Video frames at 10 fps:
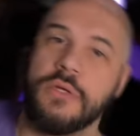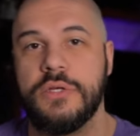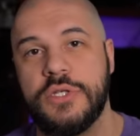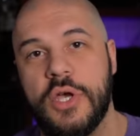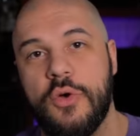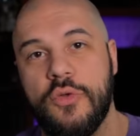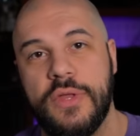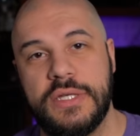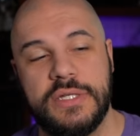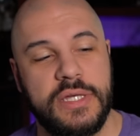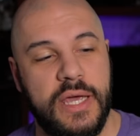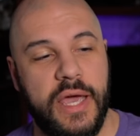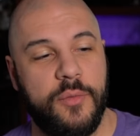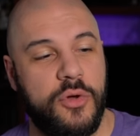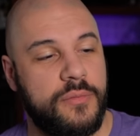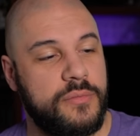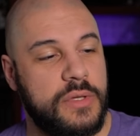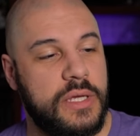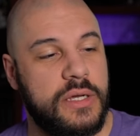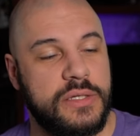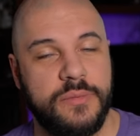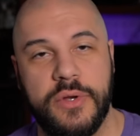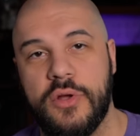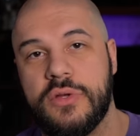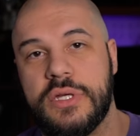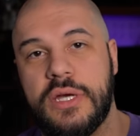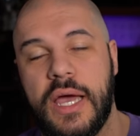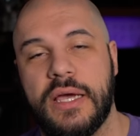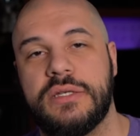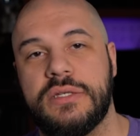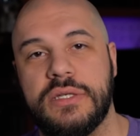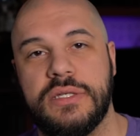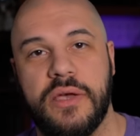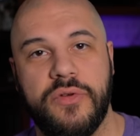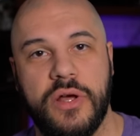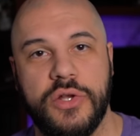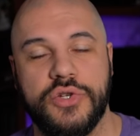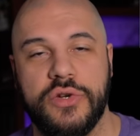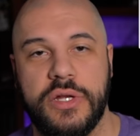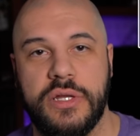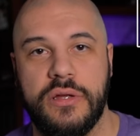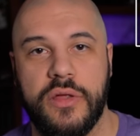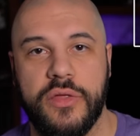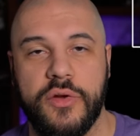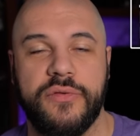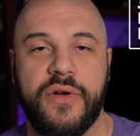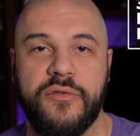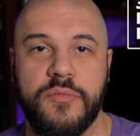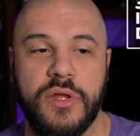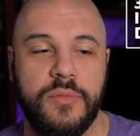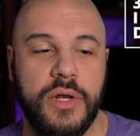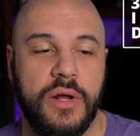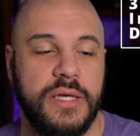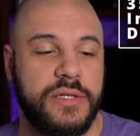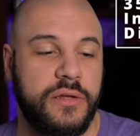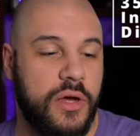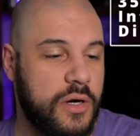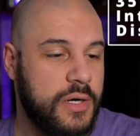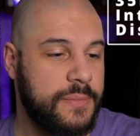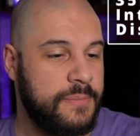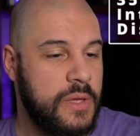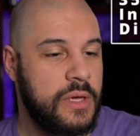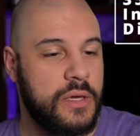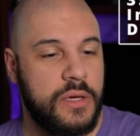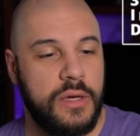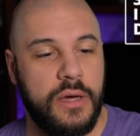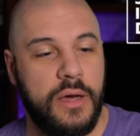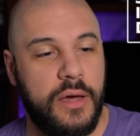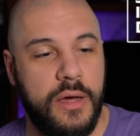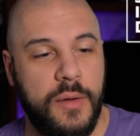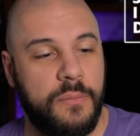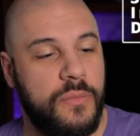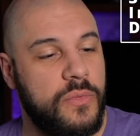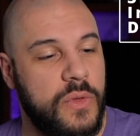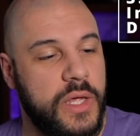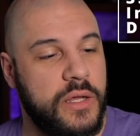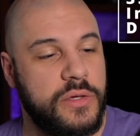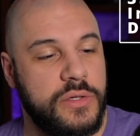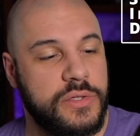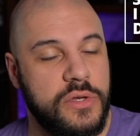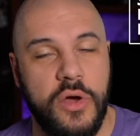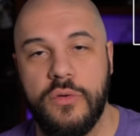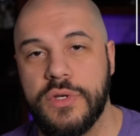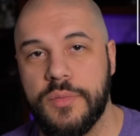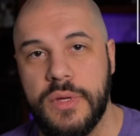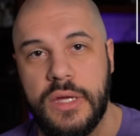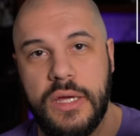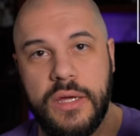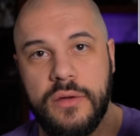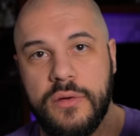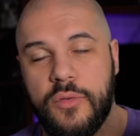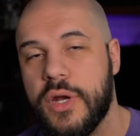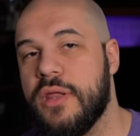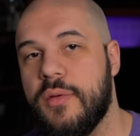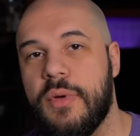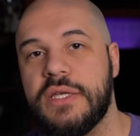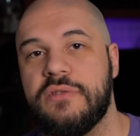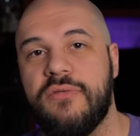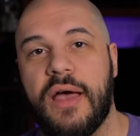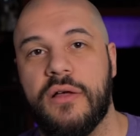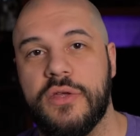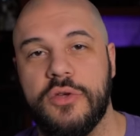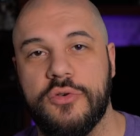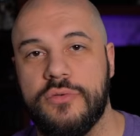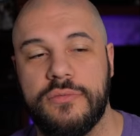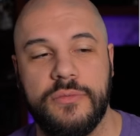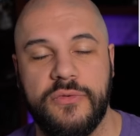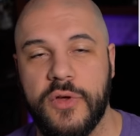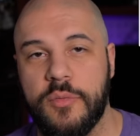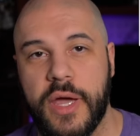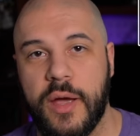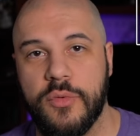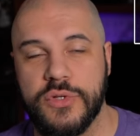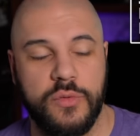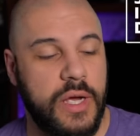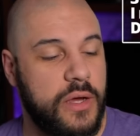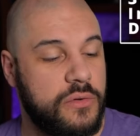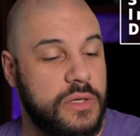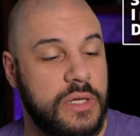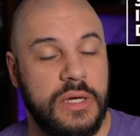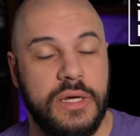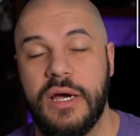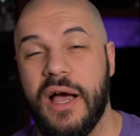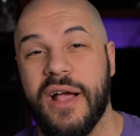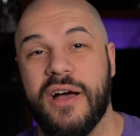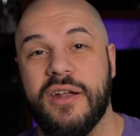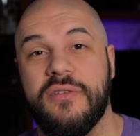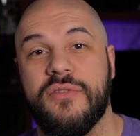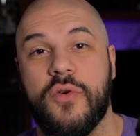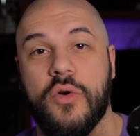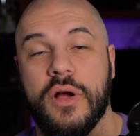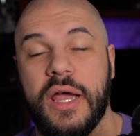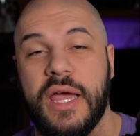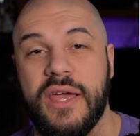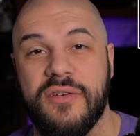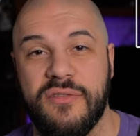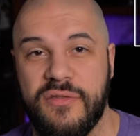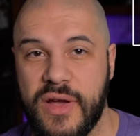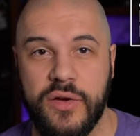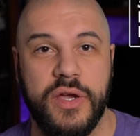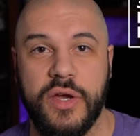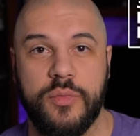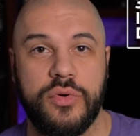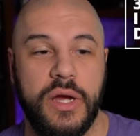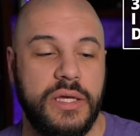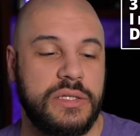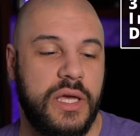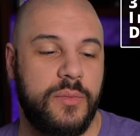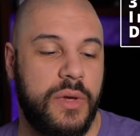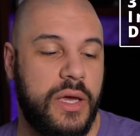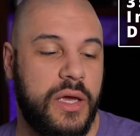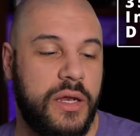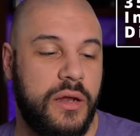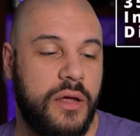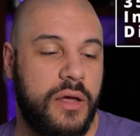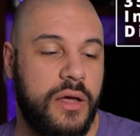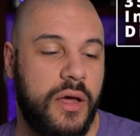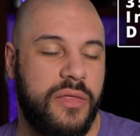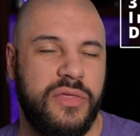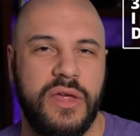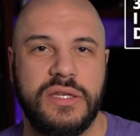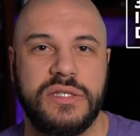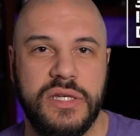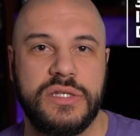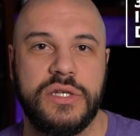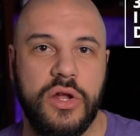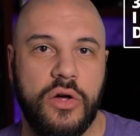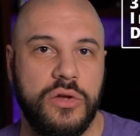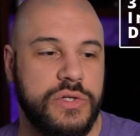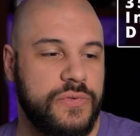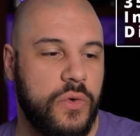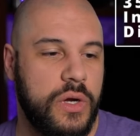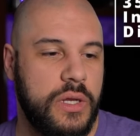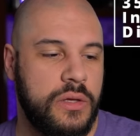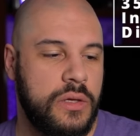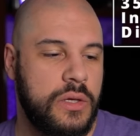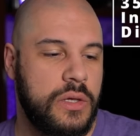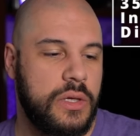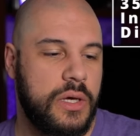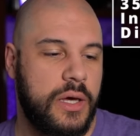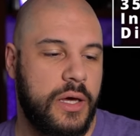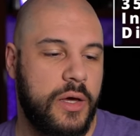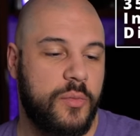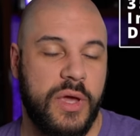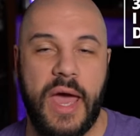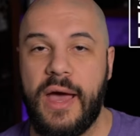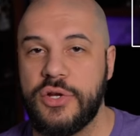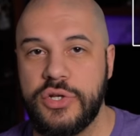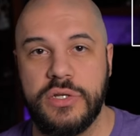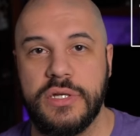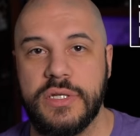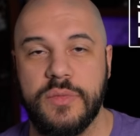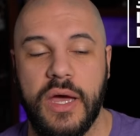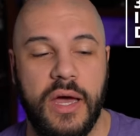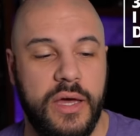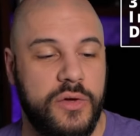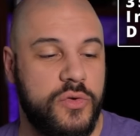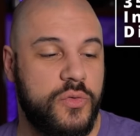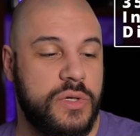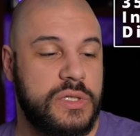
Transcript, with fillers: So this is the camera. It is a Minolta X-700 35mm SLR. It is known to be one of the best value film cameras around. I got it for a very good price. I paid, I think $60 for it, cash to some guy who was